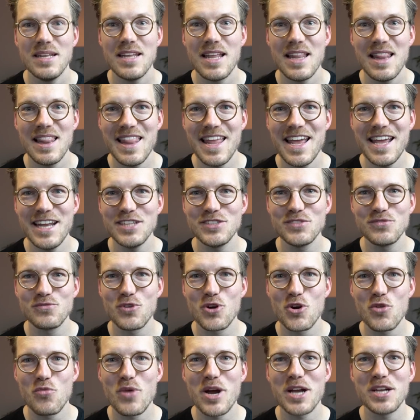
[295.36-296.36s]
the latest
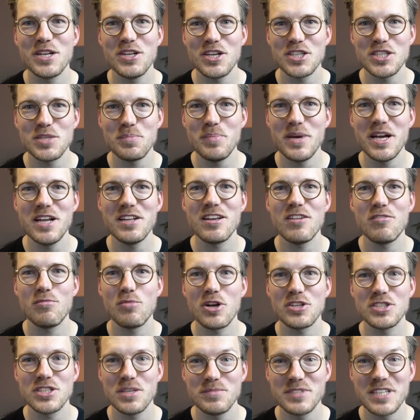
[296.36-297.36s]
firmware does appear to have
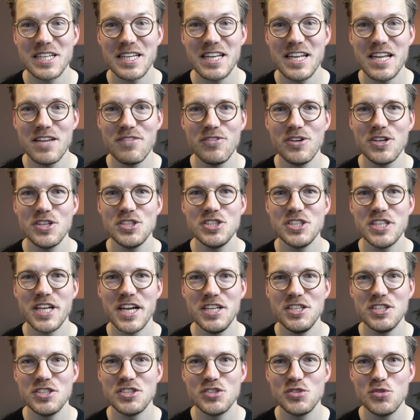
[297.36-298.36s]
brought some significant
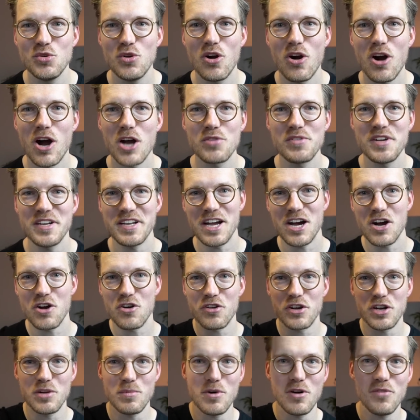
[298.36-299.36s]
changes to the heart rate
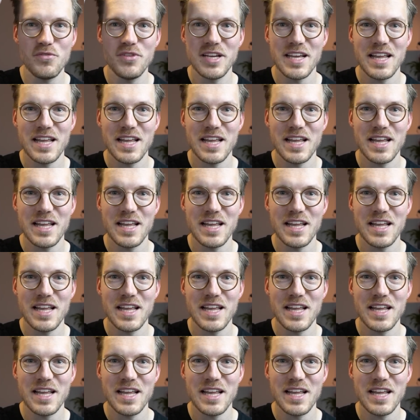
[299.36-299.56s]
algorithm of